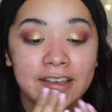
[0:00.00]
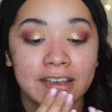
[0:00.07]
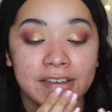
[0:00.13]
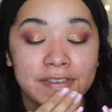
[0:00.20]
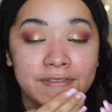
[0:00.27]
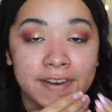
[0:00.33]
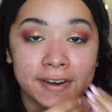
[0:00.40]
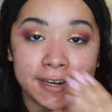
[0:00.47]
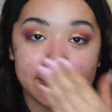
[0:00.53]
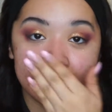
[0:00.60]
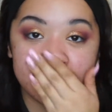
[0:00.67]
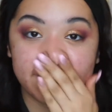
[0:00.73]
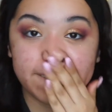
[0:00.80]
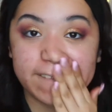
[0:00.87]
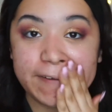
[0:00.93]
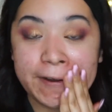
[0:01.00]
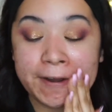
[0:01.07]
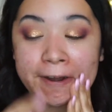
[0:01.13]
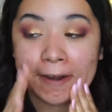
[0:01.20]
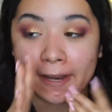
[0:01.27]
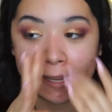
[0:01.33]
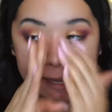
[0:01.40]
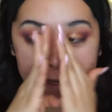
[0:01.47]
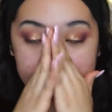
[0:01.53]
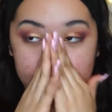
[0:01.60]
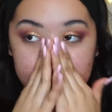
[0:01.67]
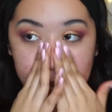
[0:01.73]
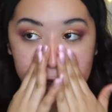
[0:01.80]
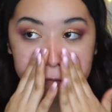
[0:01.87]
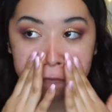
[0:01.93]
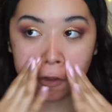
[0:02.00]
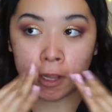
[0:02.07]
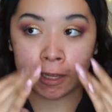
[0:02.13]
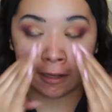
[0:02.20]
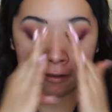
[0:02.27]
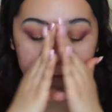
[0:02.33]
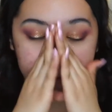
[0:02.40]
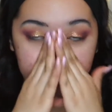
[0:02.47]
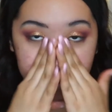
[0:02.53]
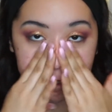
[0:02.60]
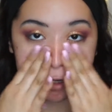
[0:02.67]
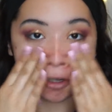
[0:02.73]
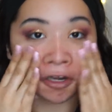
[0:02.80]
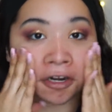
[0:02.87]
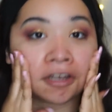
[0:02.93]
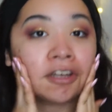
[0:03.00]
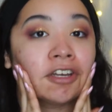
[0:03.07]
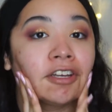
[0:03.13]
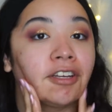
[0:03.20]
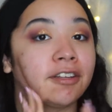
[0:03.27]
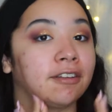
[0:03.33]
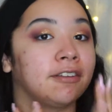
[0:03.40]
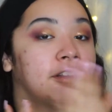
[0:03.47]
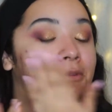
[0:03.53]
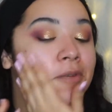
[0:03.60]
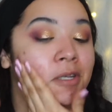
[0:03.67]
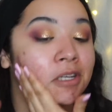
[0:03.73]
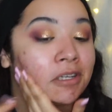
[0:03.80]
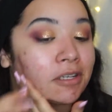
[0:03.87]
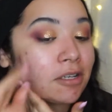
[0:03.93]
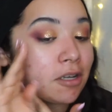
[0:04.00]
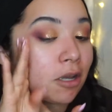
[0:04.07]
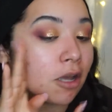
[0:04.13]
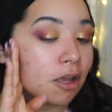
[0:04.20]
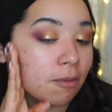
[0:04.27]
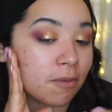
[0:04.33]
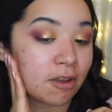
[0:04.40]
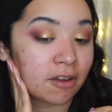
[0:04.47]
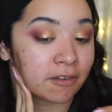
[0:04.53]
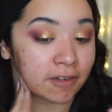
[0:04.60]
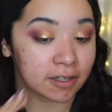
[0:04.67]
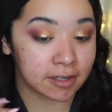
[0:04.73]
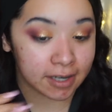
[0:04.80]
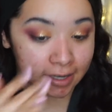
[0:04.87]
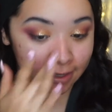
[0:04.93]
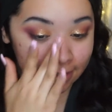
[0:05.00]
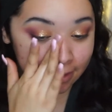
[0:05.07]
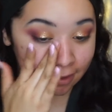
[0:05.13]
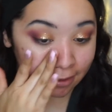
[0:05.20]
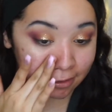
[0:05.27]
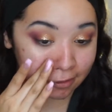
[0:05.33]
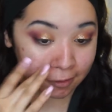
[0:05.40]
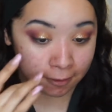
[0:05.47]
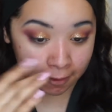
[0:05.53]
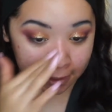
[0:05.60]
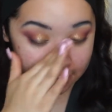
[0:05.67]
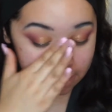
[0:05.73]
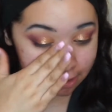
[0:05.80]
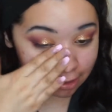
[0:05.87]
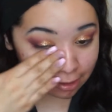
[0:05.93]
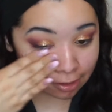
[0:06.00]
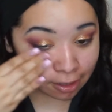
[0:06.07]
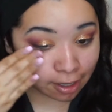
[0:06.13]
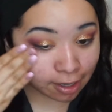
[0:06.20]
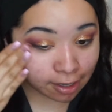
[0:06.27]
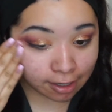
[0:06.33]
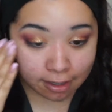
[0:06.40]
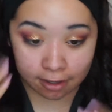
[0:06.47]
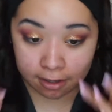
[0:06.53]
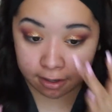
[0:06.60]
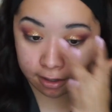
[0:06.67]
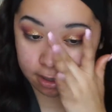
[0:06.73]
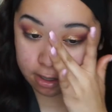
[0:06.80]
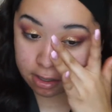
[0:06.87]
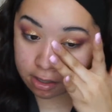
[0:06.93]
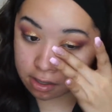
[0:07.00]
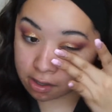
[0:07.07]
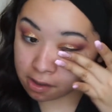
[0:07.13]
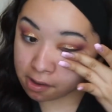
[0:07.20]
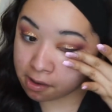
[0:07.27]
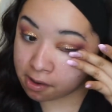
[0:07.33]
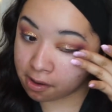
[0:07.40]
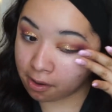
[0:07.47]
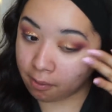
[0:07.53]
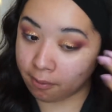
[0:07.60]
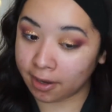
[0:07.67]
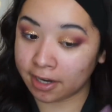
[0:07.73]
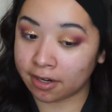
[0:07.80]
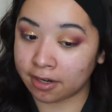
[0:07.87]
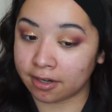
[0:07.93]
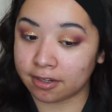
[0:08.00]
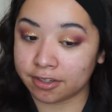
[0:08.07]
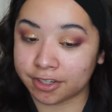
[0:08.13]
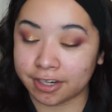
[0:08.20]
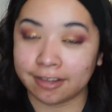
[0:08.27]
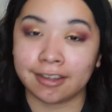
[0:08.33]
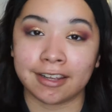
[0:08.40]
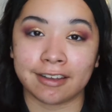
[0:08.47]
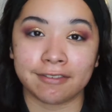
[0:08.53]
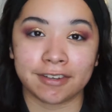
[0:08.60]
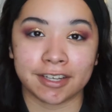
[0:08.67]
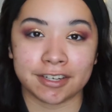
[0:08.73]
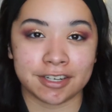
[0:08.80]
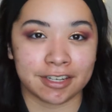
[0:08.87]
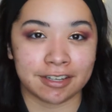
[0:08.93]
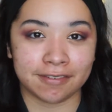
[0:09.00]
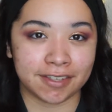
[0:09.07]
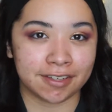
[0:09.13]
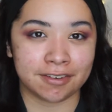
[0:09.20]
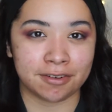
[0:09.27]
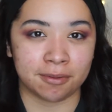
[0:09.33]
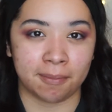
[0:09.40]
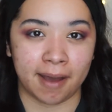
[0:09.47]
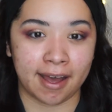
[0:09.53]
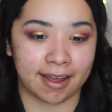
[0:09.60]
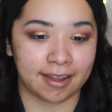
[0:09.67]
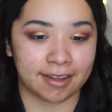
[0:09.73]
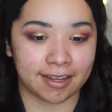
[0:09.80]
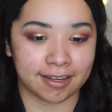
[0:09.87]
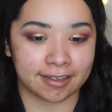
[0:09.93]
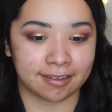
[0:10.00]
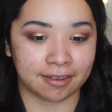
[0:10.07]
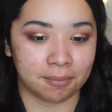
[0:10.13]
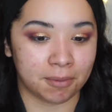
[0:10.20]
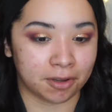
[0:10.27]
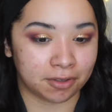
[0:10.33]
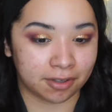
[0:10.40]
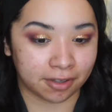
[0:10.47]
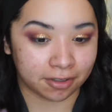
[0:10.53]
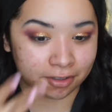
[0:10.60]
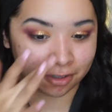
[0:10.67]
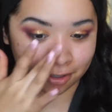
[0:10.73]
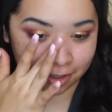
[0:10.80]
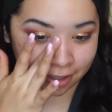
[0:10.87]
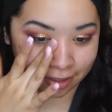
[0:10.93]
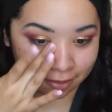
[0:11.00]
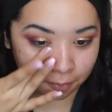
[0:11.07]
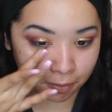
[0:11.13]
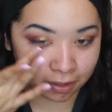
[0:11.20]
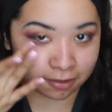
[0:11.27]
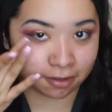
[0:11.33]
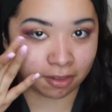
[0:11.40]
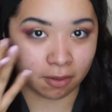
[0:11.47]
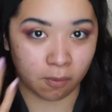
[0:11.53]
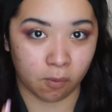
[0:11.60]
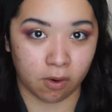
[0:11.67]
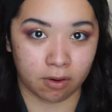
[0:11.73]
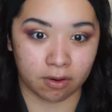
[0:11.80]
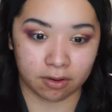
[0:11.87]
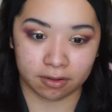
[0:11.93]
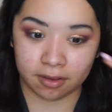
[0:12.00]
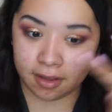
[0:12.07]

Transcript: It's very different, and I feel like it's very Huda, because I mean, people have to take into consideration like where she lives. Like, she lives in Dubai. Like, it's the most luxurious place in the world.